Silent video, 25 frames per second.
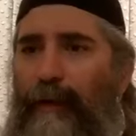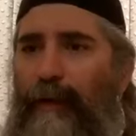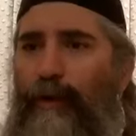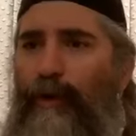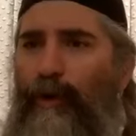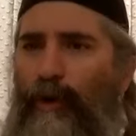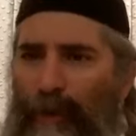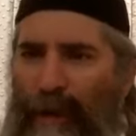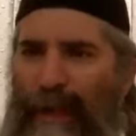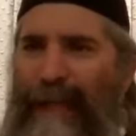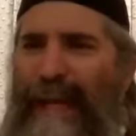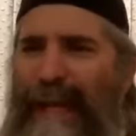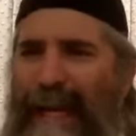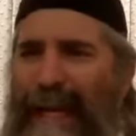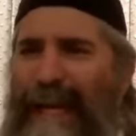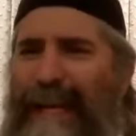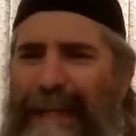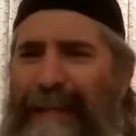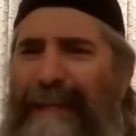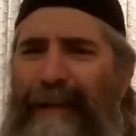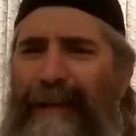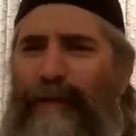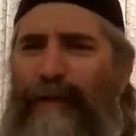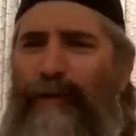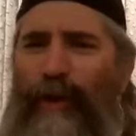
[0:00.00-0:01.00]
You
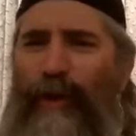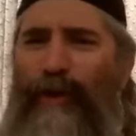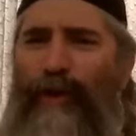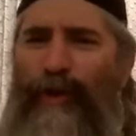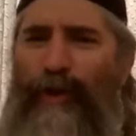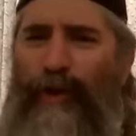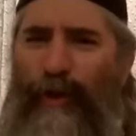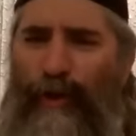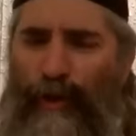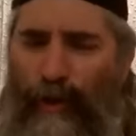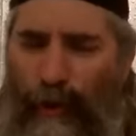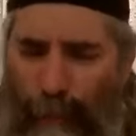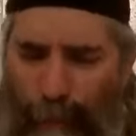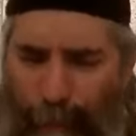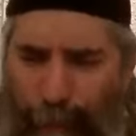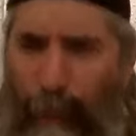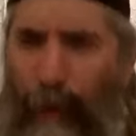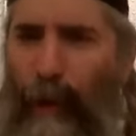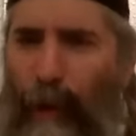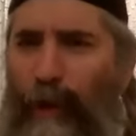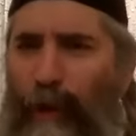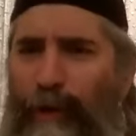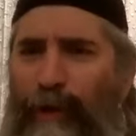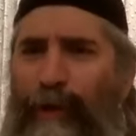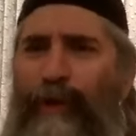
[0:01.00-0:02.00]
need the
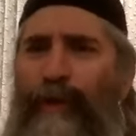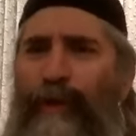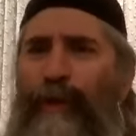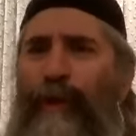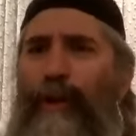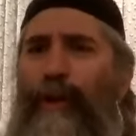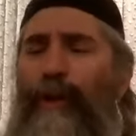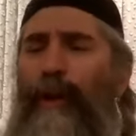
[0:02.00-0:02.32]
support.